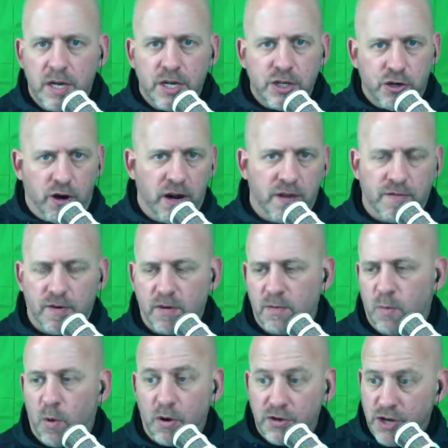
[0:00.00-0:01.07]
training for
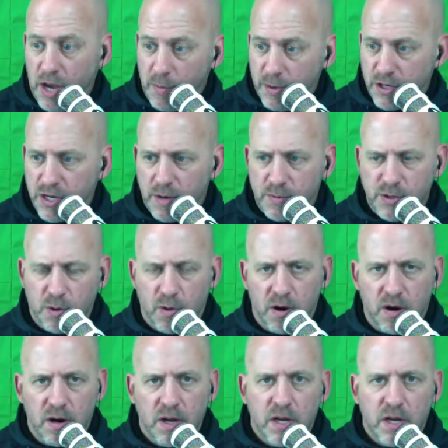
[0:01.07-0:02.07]
world championships or